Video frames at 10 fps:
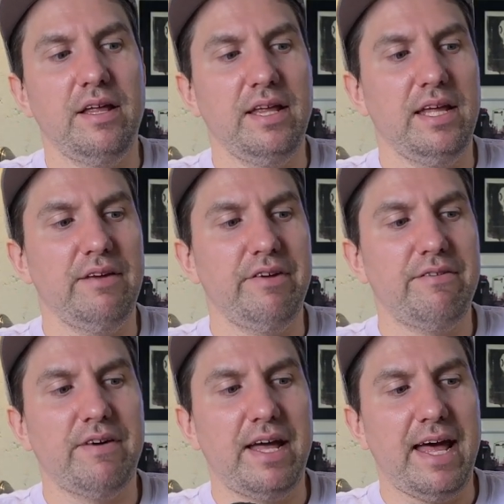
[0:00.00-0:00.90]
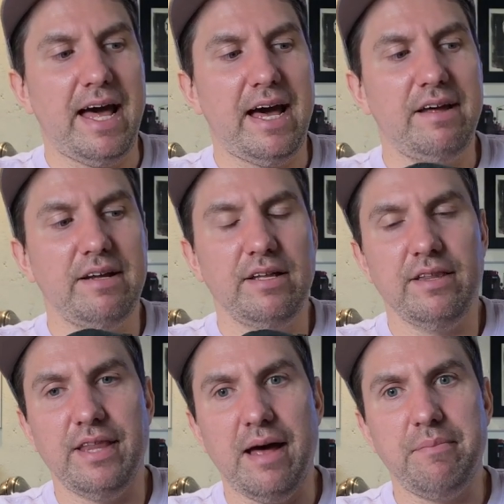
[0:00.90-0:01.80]
even if I had
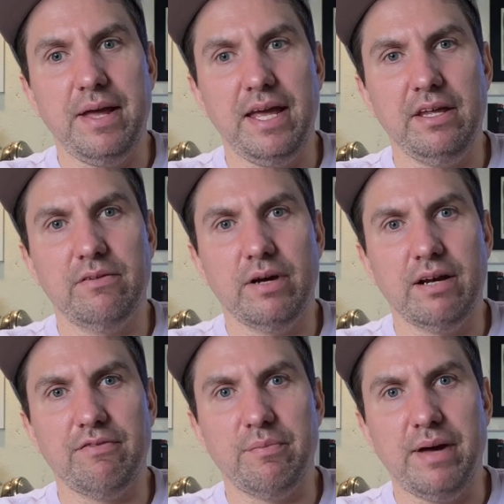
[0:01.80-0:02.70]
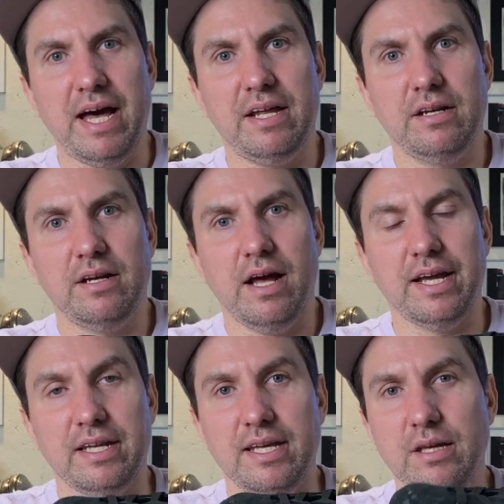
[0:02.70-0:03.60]
that pain right off the bat, I
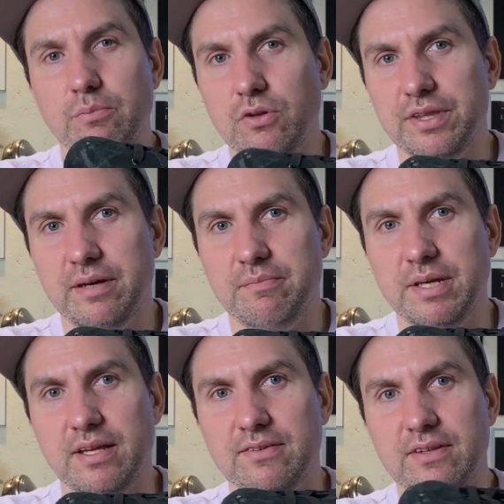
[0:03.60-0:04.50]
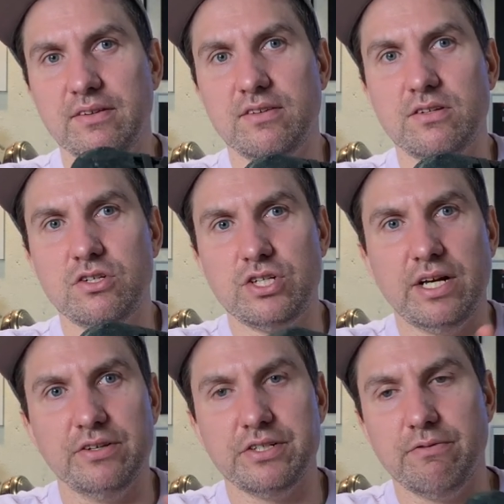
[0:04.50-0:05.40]
could heat mold them because these
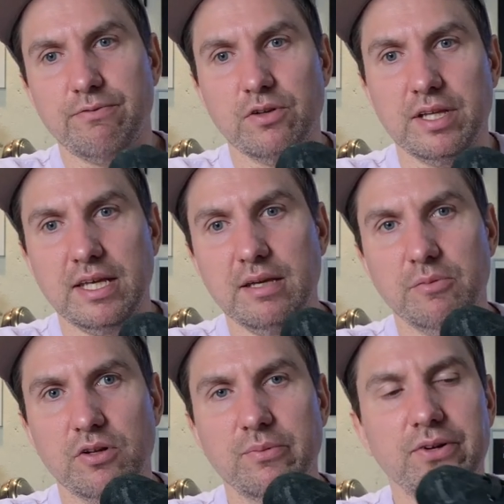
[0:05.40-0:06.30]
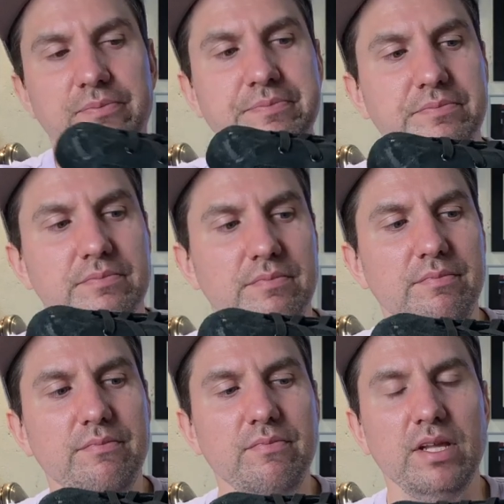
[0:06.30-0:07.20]
shells are fully heat moldable,
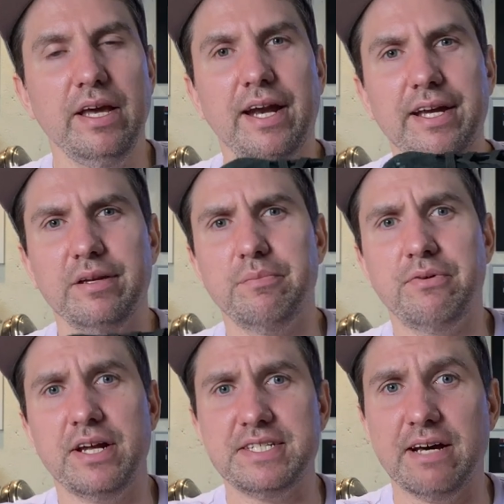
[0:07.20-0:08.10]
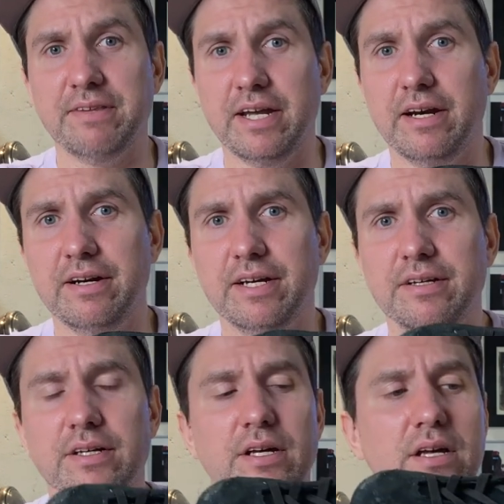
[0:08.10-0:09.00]
and I could press out that area.
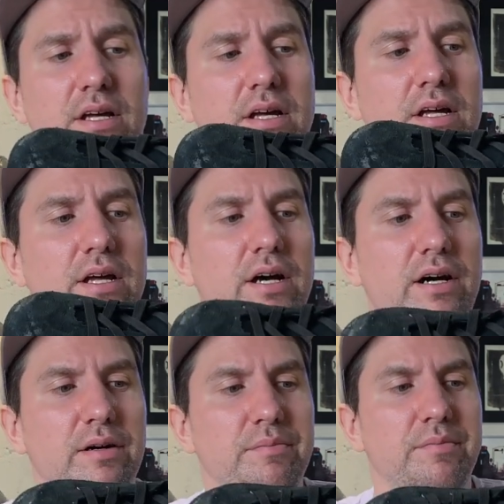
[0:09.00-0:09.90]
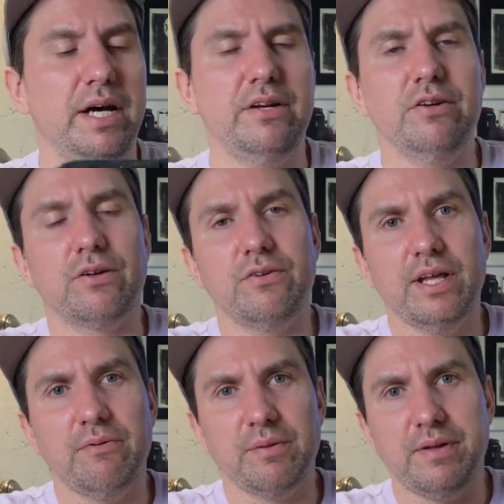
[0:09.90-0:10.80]
I know you could do
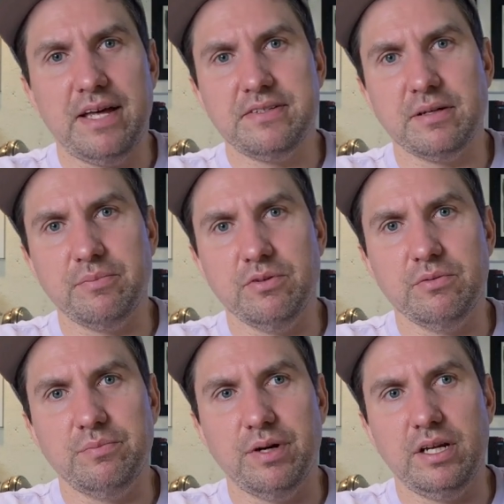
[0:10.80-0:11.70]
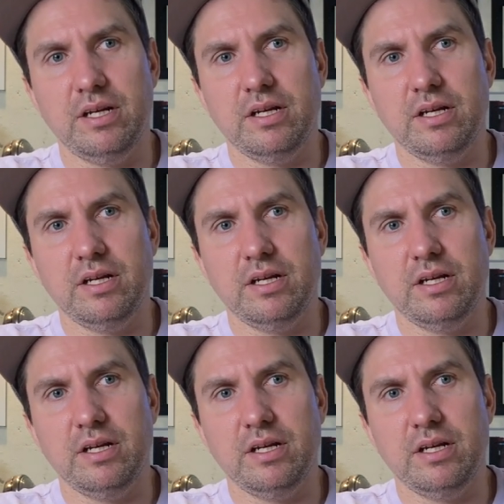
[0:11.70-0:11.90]
that with a plastic boot, but